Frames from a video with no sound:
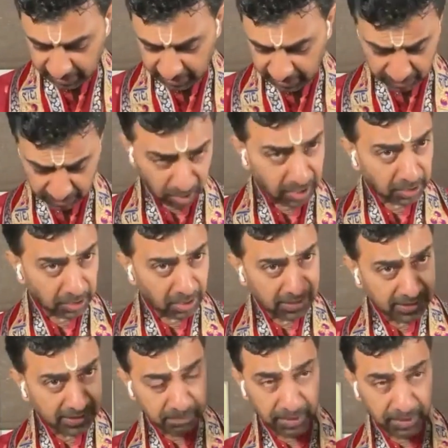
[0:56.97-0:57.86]
Not
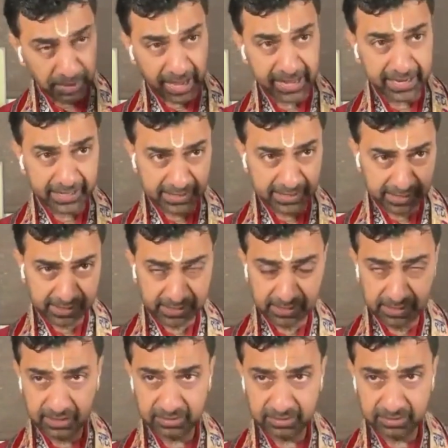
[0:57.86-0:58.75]
all the
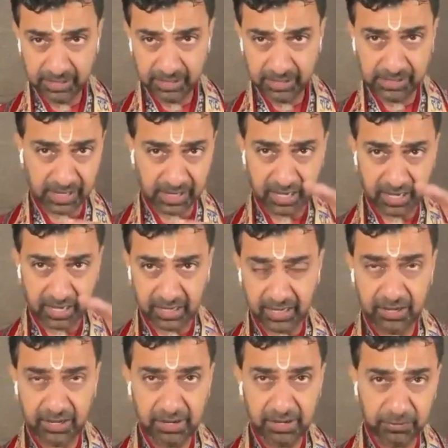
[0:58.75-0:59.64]
planets which are
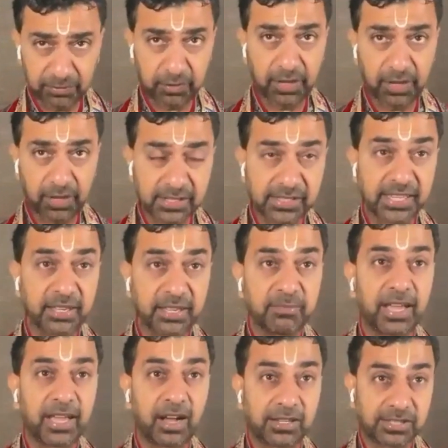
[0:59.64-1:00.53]

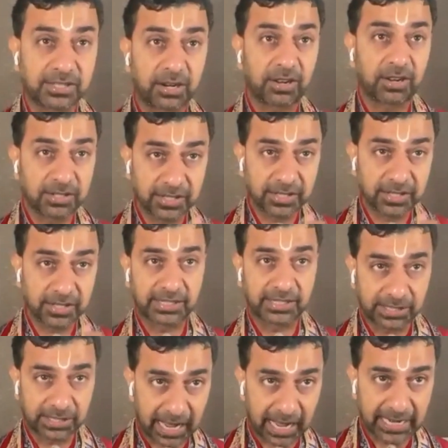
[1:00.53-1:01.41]
influencing my astrological
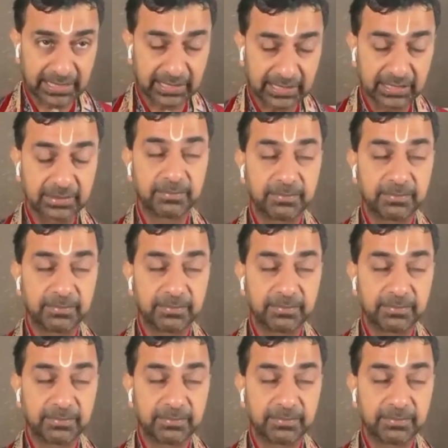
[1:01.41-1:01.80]
chart